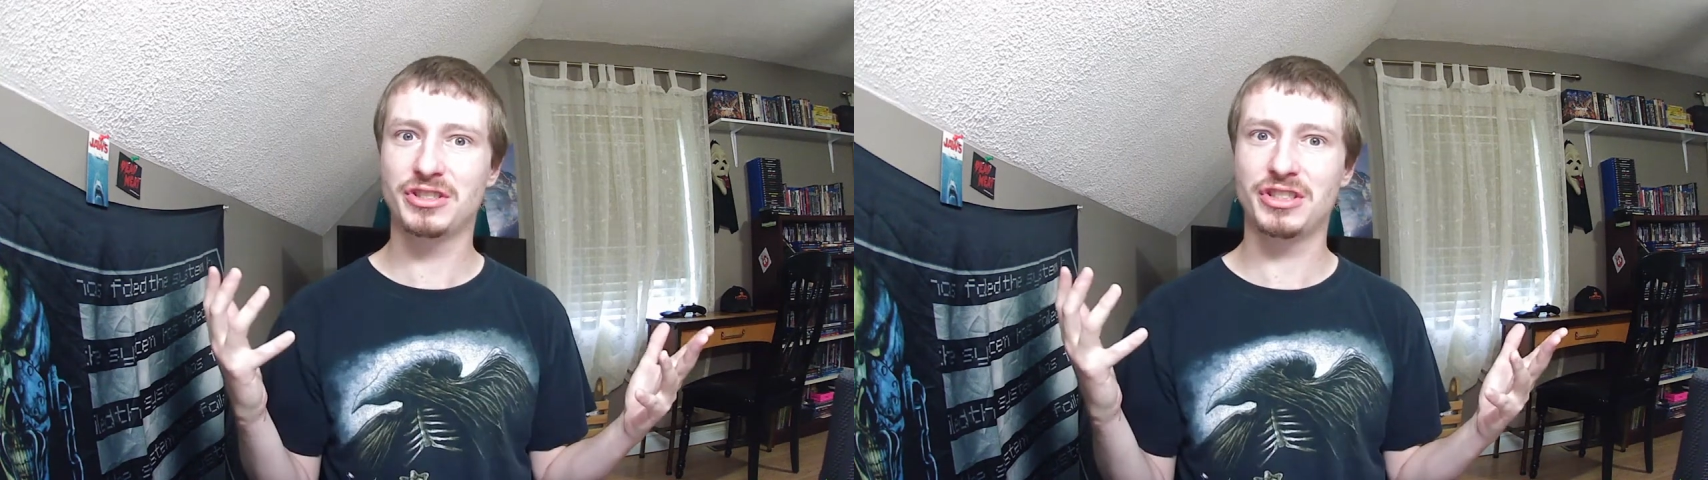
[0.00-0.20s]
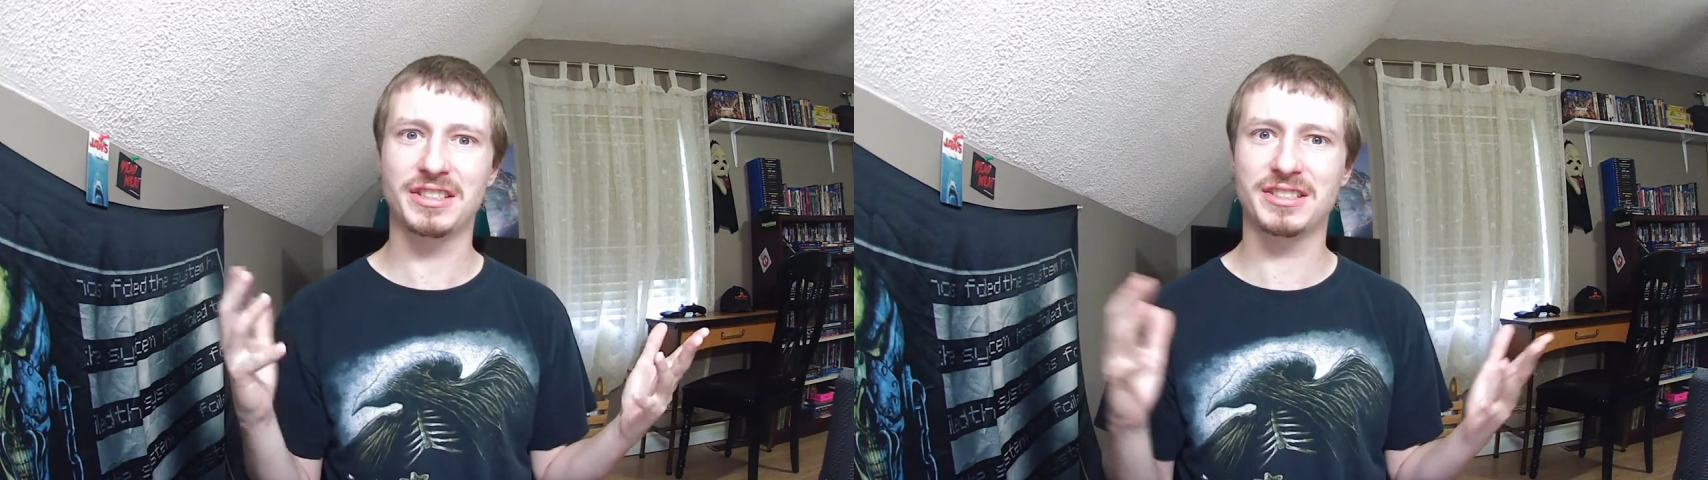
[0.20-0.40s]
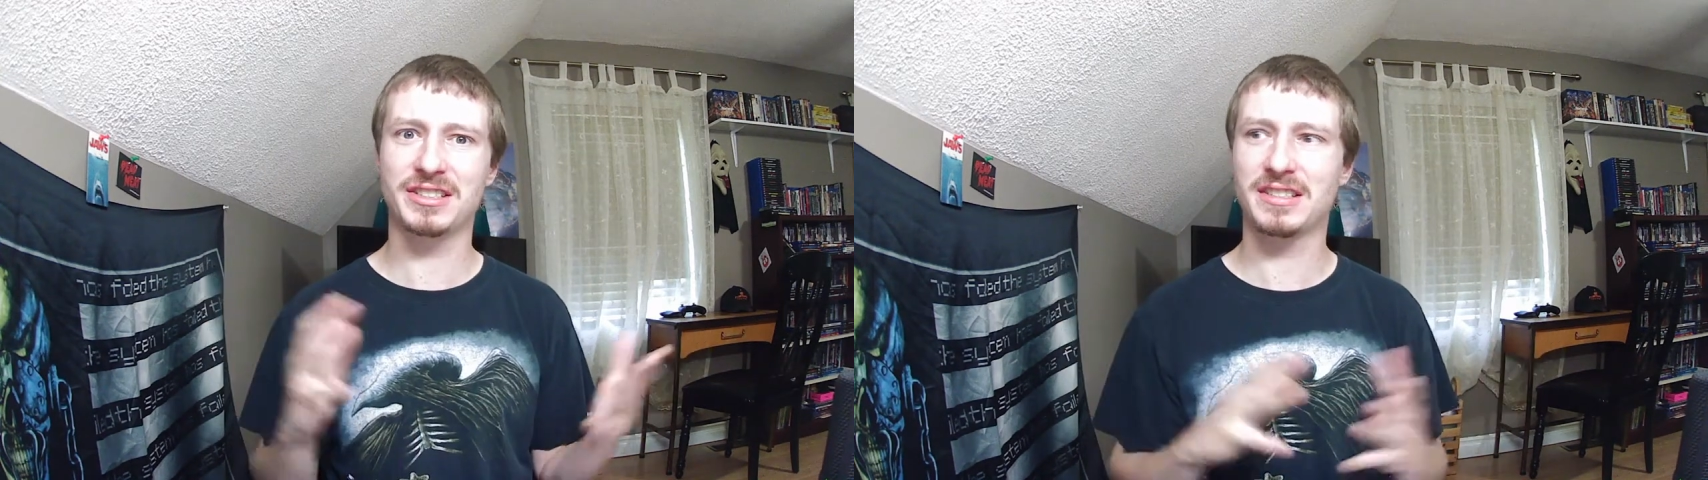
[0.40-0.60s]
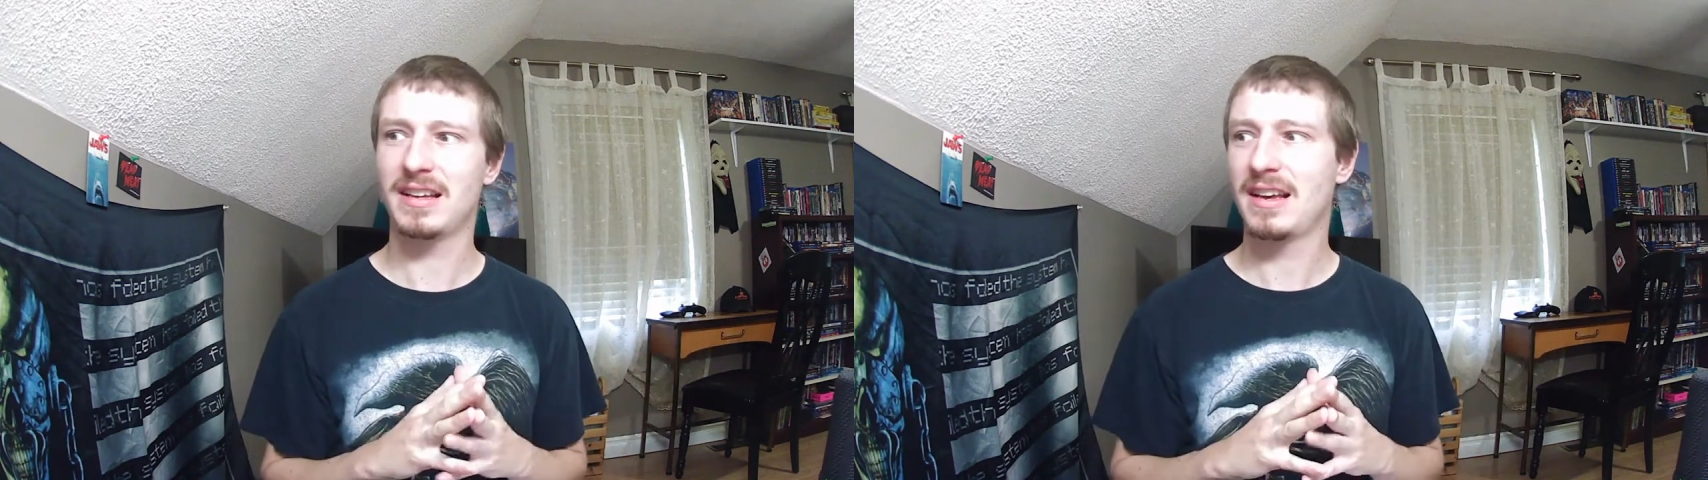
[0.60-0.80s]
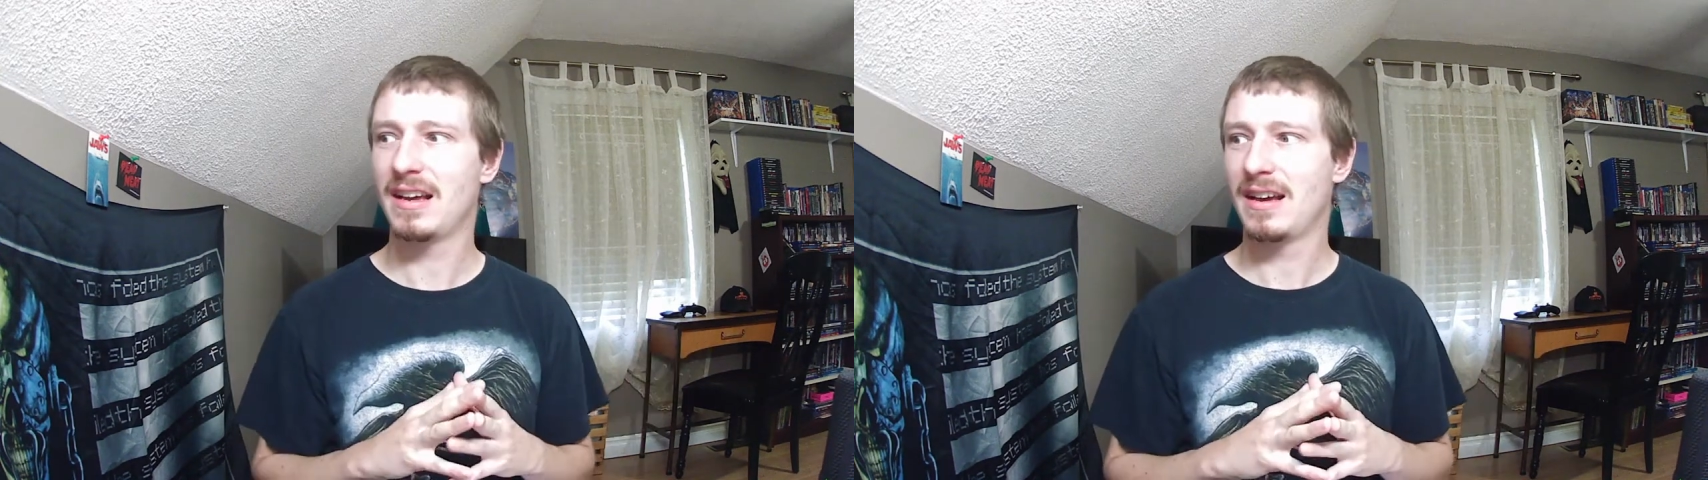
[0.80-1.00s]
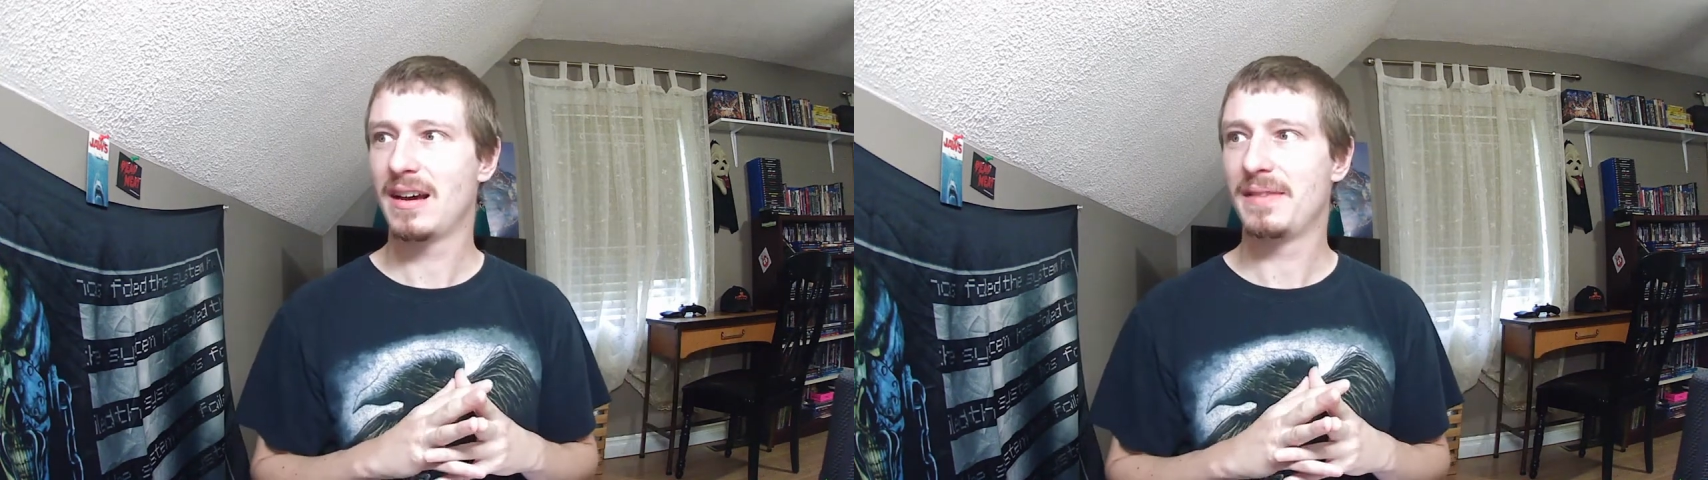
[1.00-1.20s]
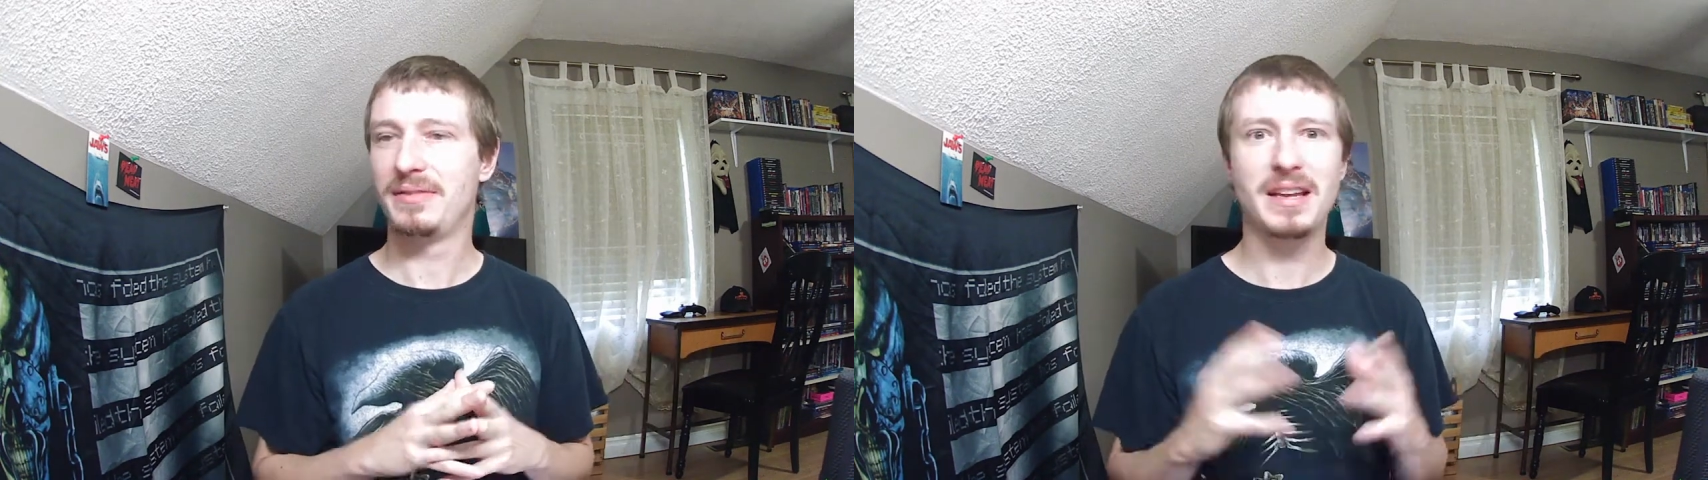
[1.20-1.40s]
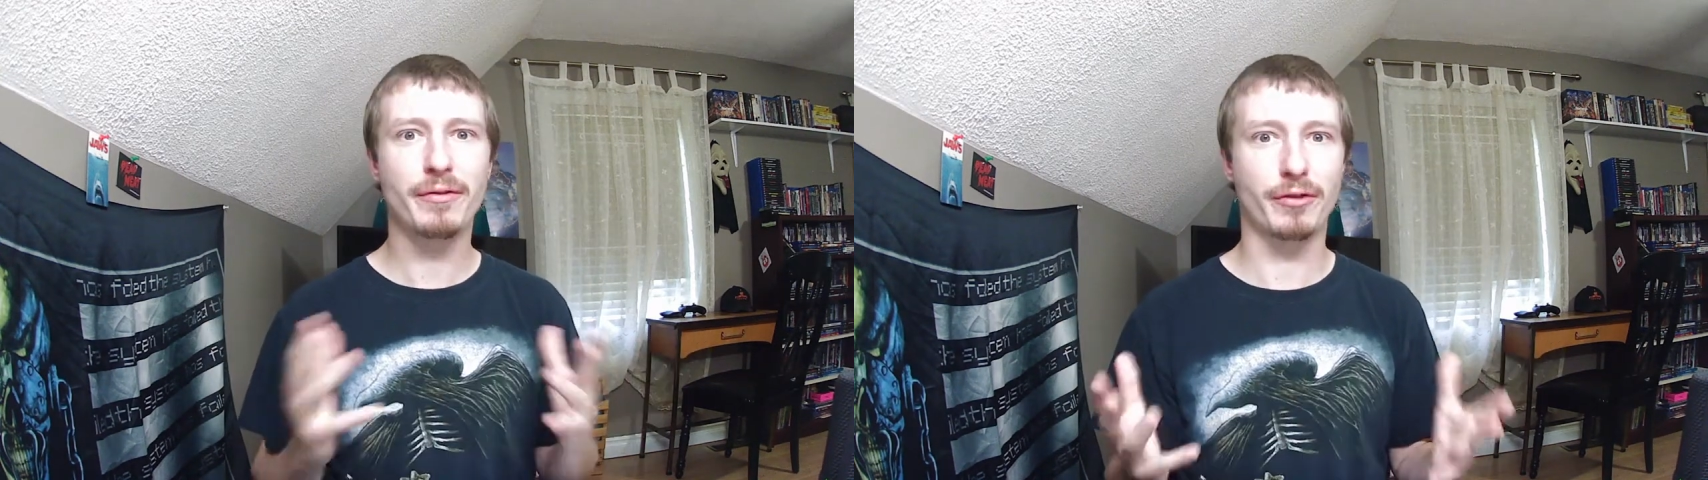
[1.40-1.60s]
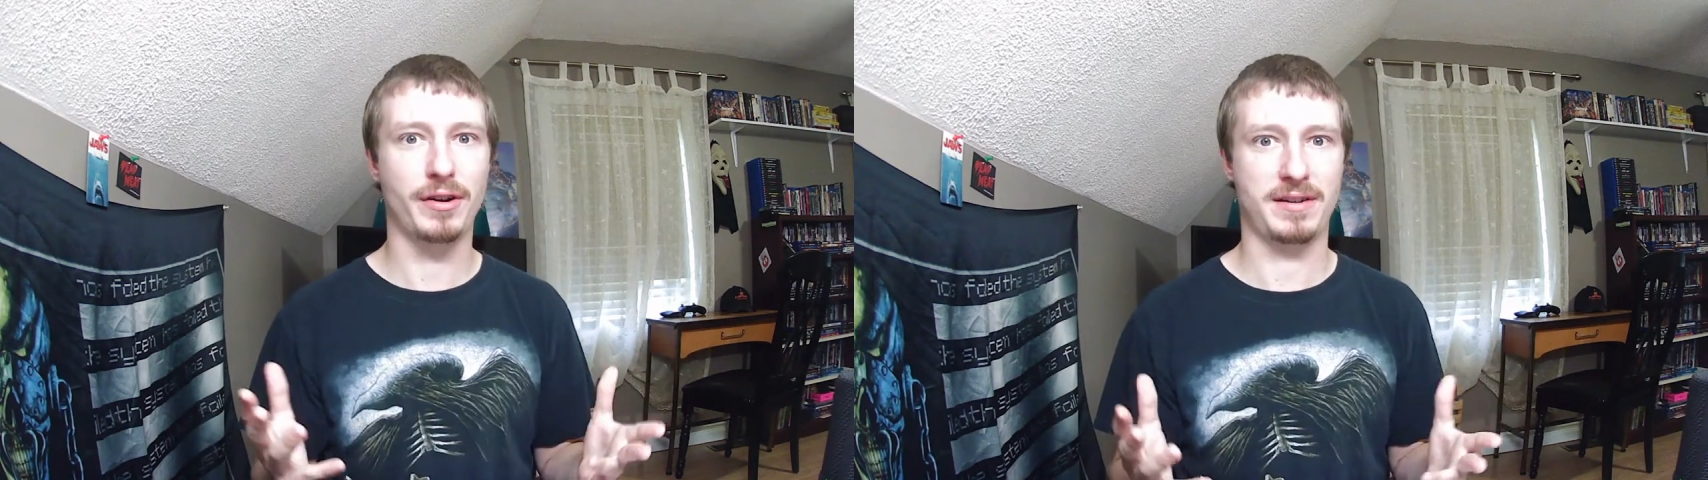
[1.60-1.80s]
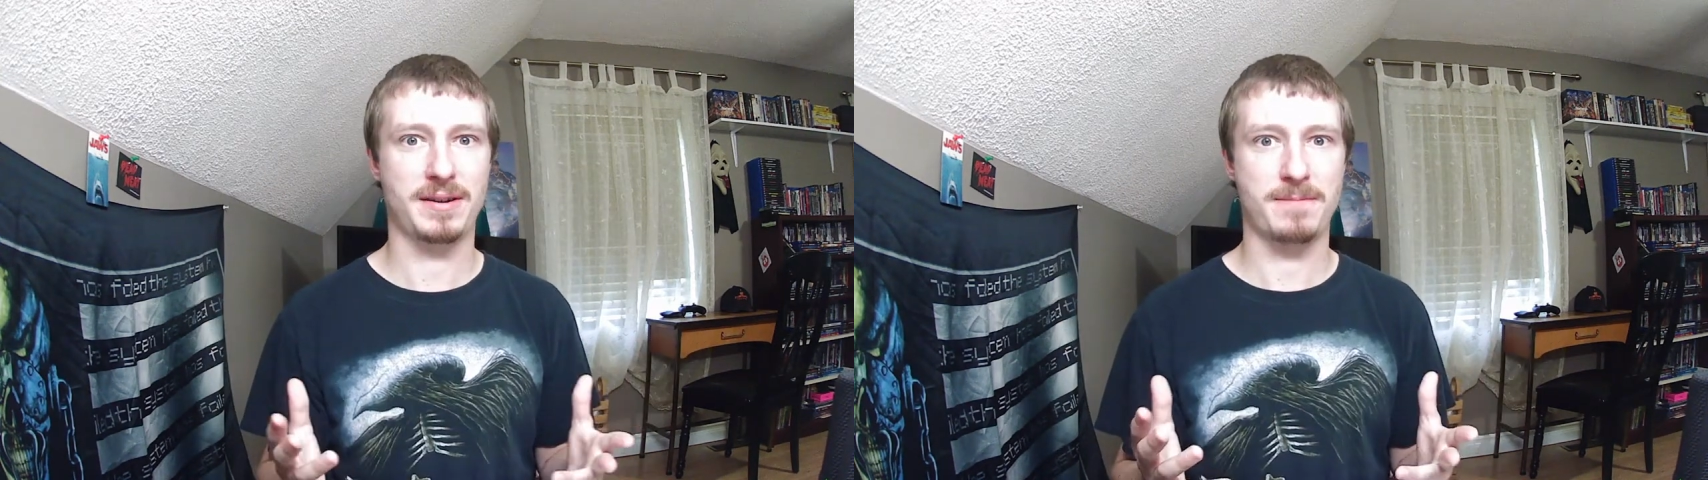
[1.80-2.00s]
just
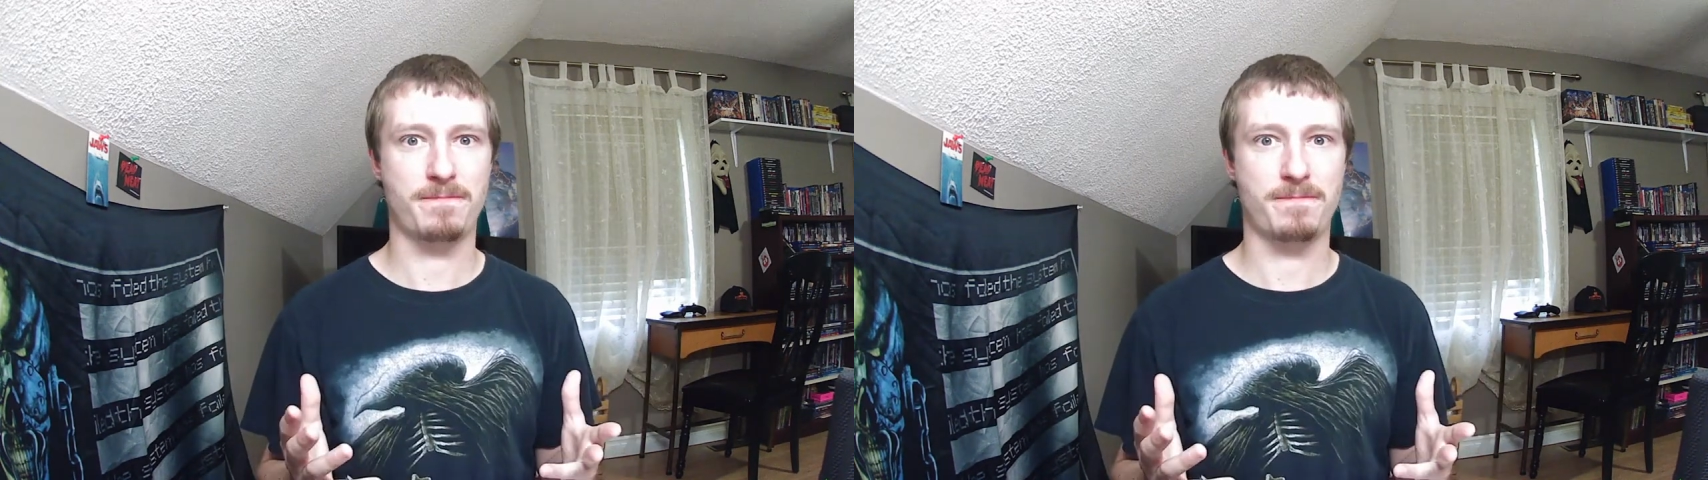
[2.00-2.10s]
different,